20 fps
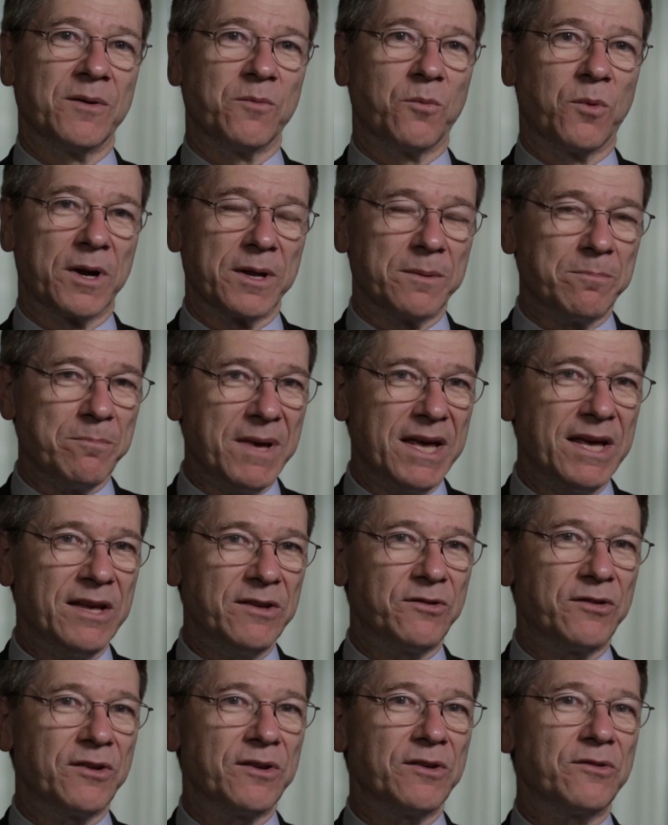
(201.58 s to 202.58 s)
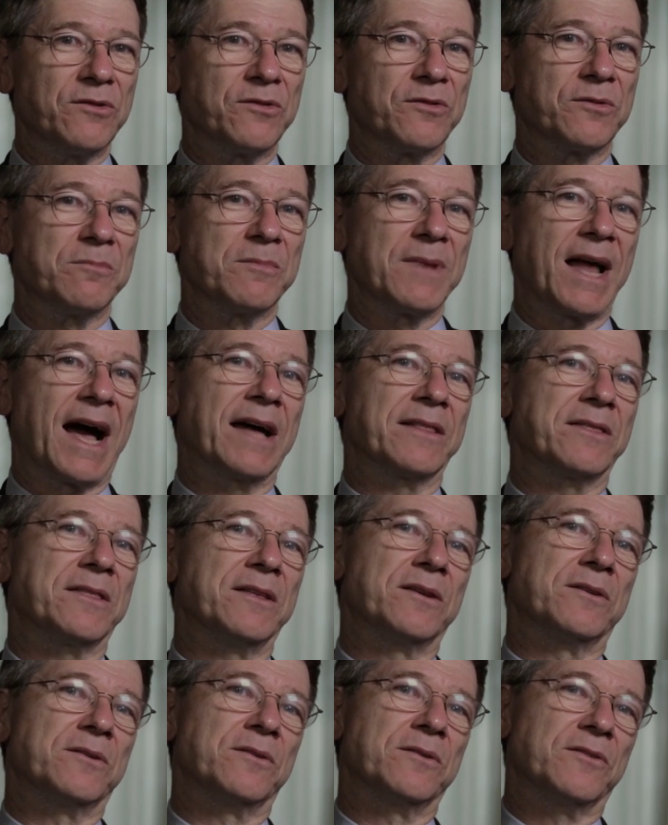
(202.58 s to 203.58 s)
What it means is not
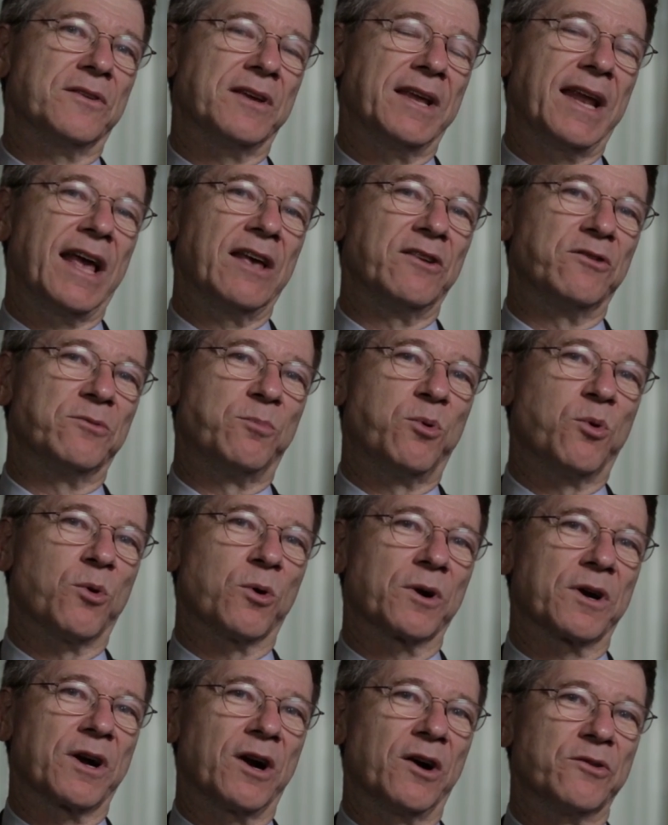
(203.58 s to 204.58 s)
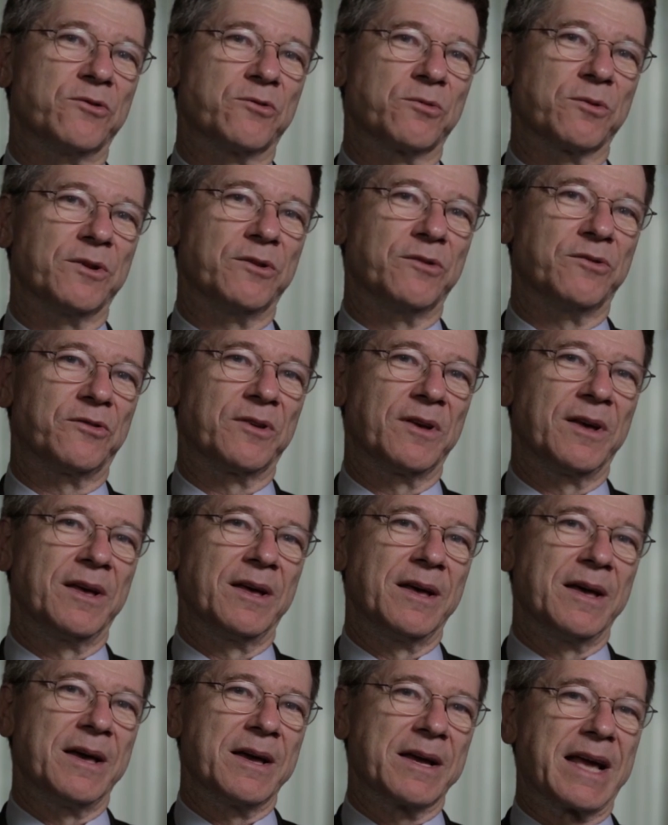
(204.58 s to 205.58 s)
that today's poor countries
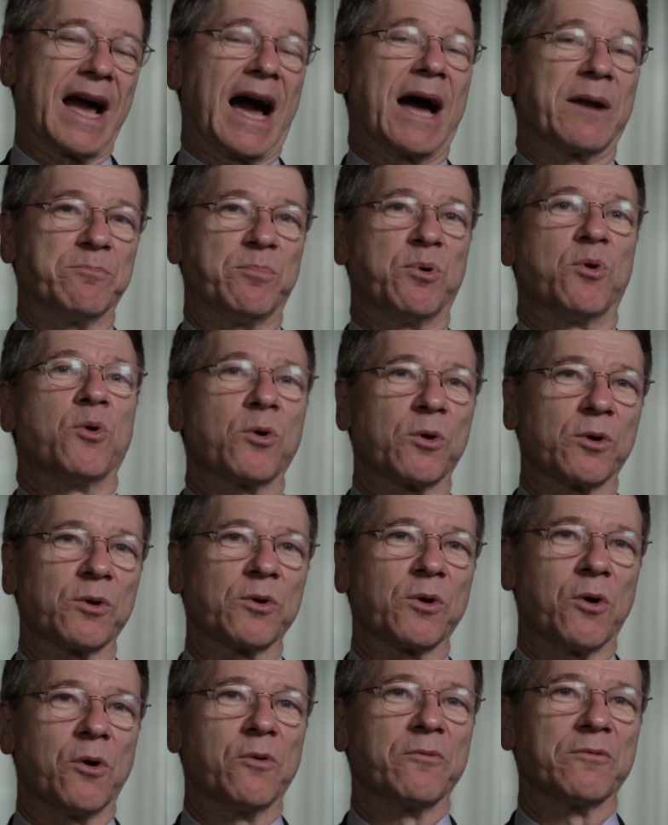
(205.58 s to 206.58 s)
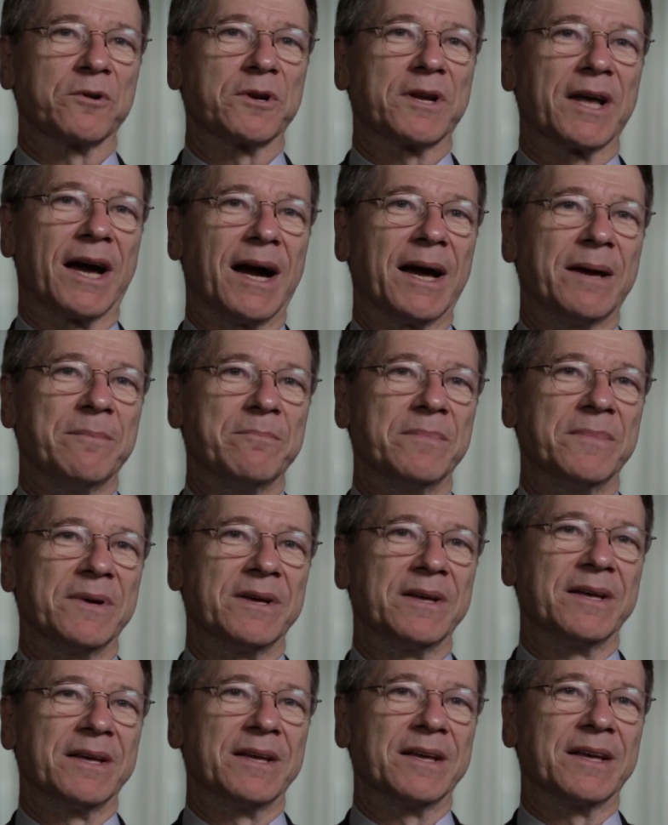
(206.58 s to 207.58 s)
got poorer over time
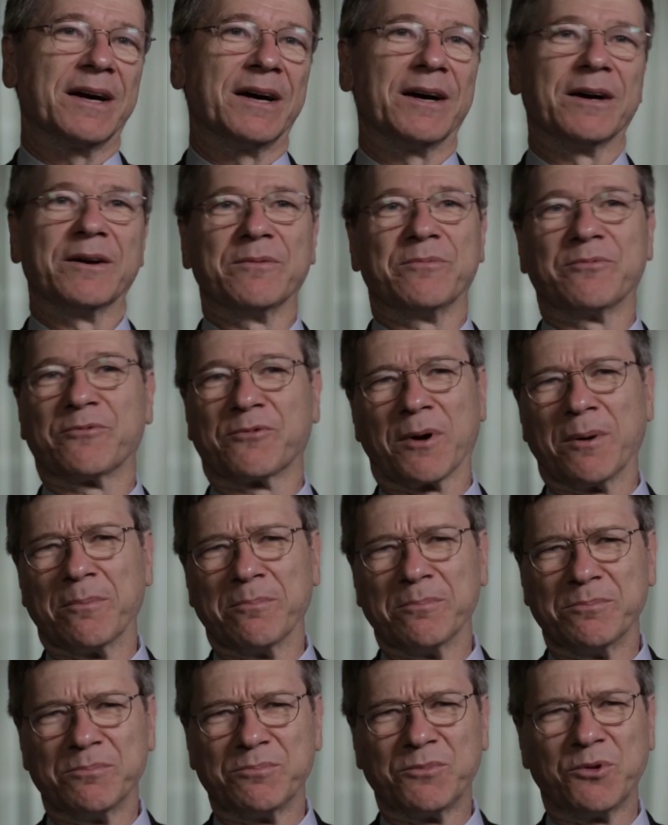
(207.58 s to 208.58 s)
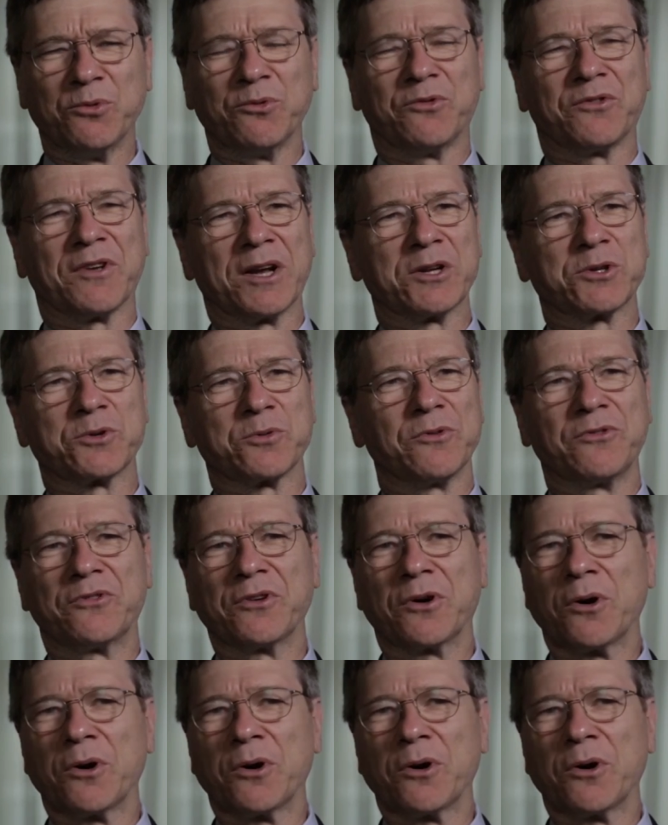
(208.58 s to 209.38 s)
uh, from two centuries